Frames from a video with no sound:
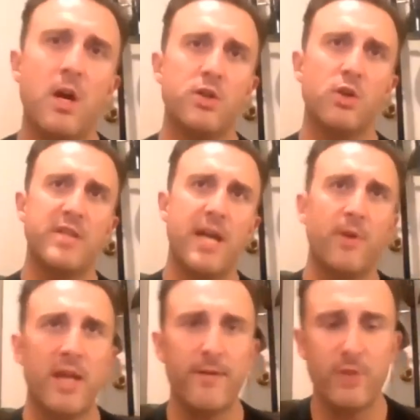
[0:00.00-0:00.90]
So Tim,
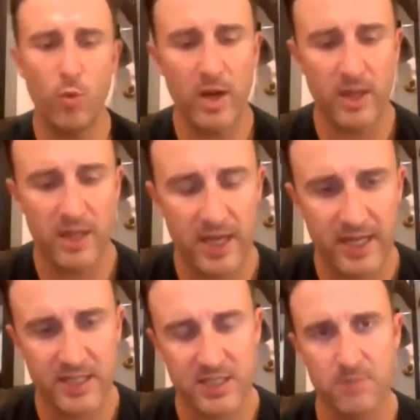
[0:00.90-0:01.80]
I'll give you one of the, I
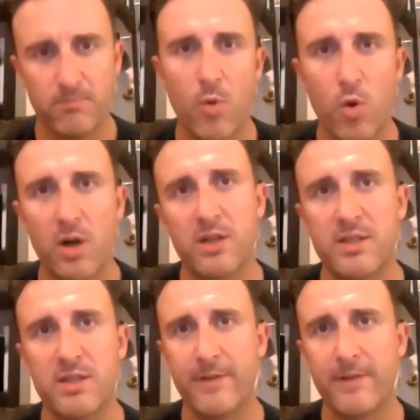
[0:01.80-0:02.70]
guess, more
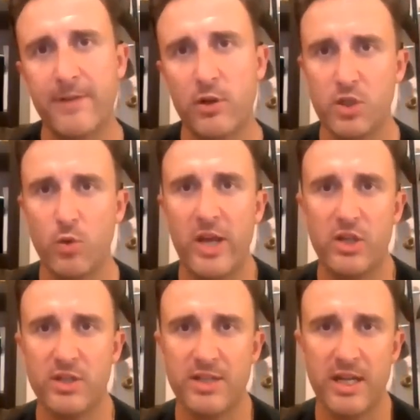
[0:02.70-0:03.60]
difficult
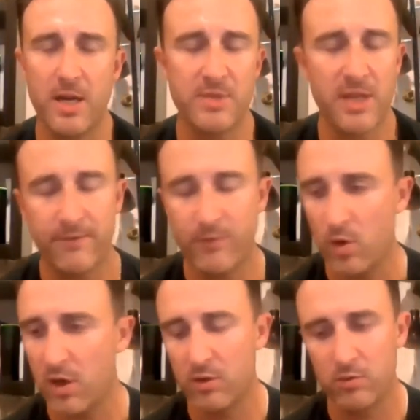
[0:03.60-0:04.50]
situations that comes up
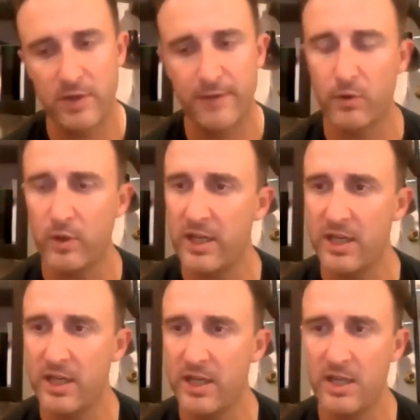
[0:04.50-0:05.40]
for
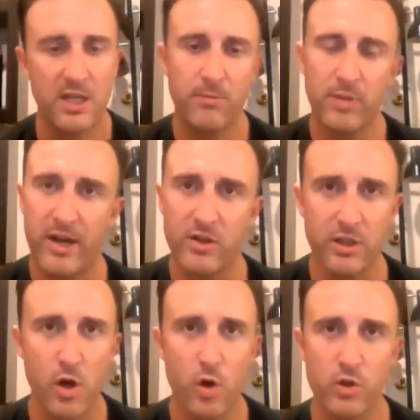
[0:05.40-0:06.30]
referees,
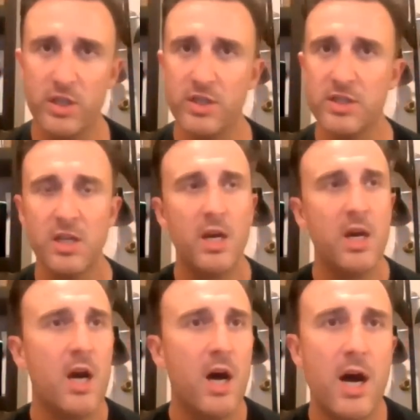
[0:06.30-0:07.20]
players, and coaches.
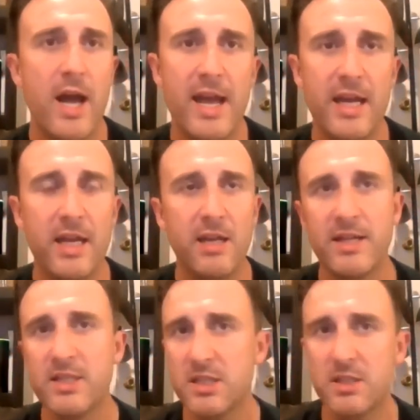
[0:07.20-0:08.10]

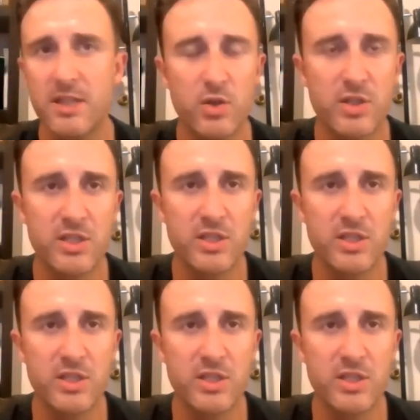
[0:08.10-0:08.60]
Let's use a